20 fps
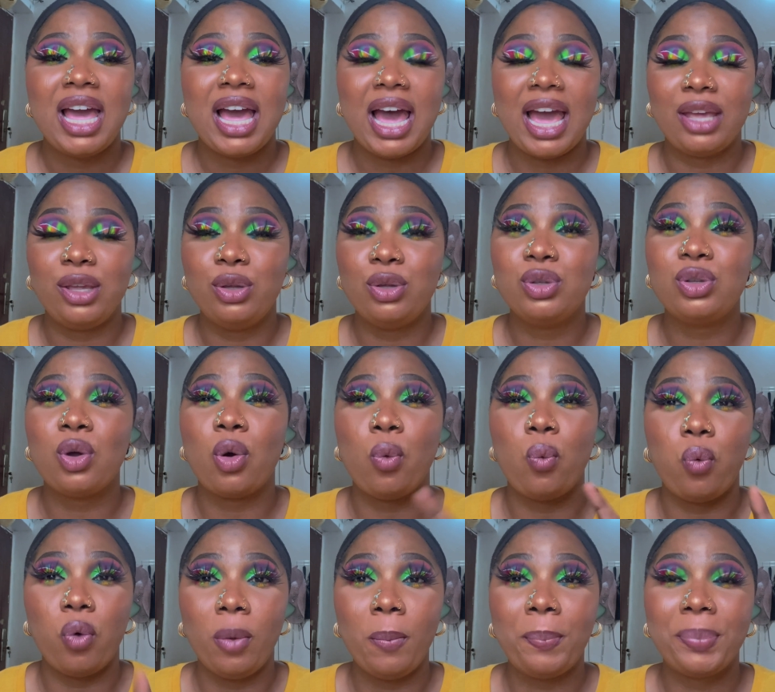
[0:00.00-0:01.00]
I use
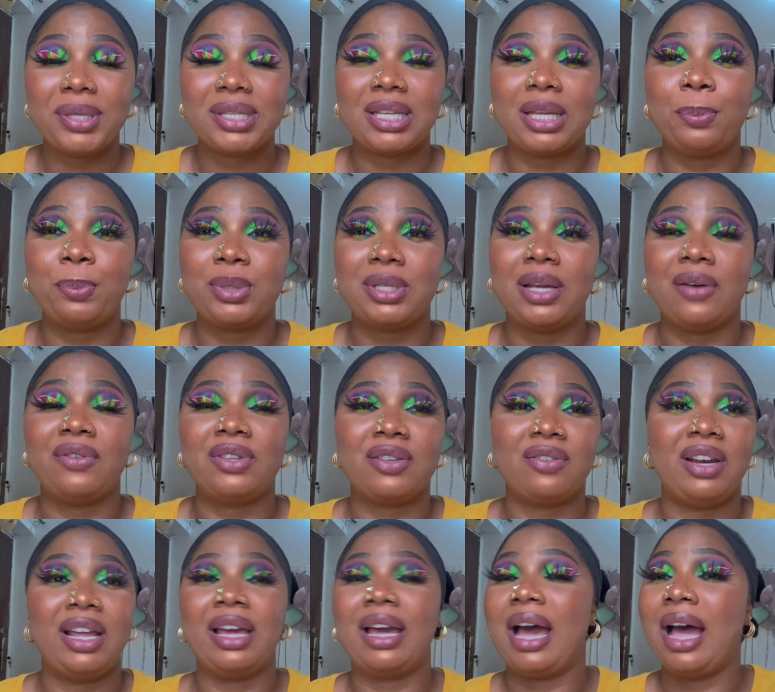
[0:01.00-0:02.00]
1%
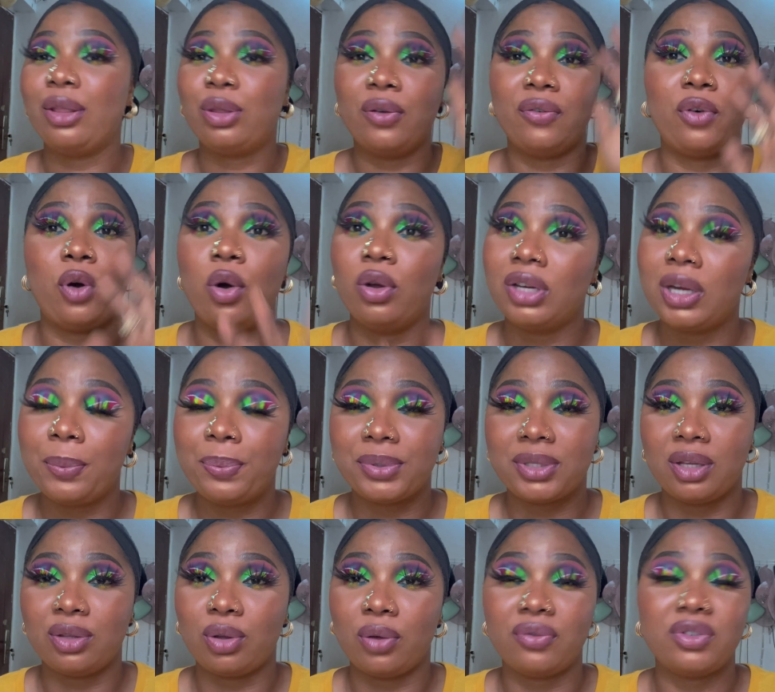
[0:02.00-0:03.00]
preservative, like out of
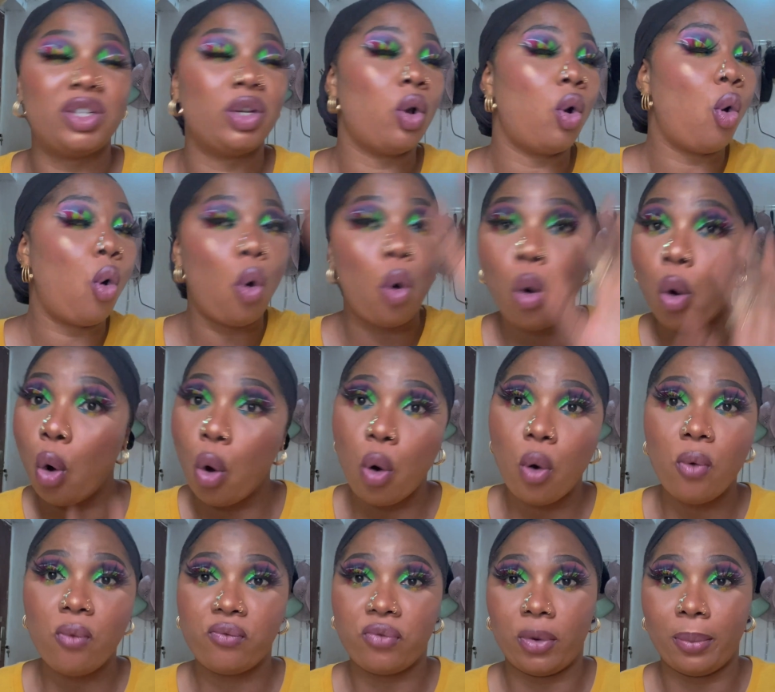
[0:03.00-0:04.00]
100% of the
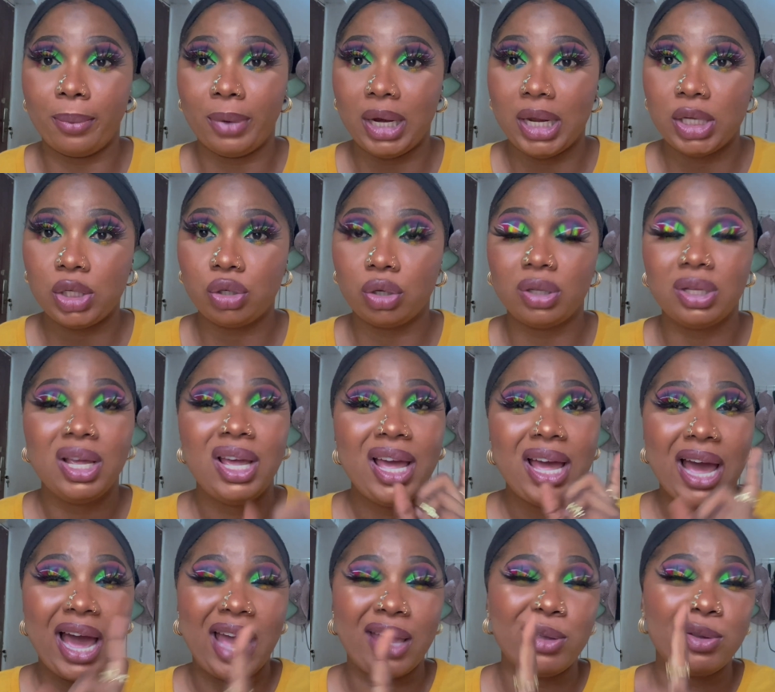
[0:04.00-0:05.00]
whole formulation,
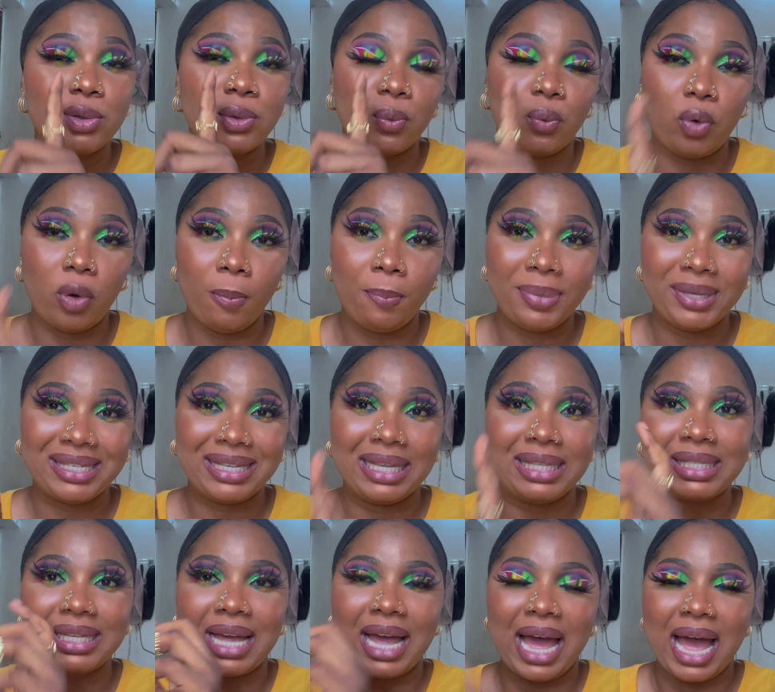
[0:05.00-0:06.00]
I use
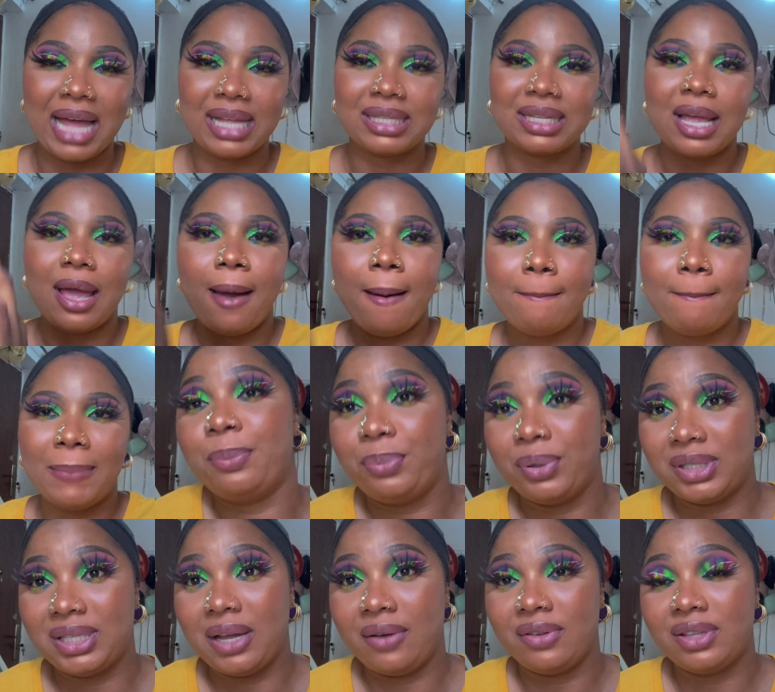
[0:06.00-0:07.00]
1% as
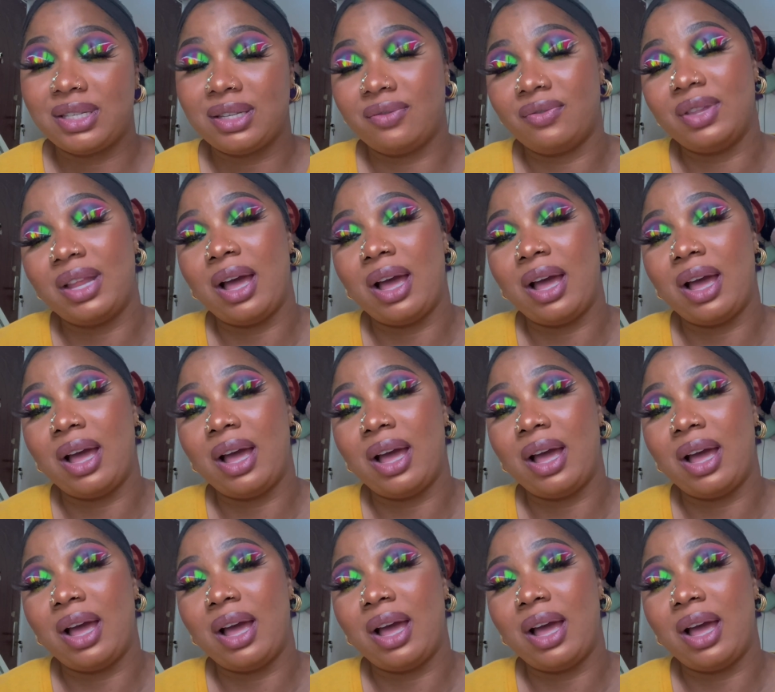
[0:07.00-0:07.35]
preservative.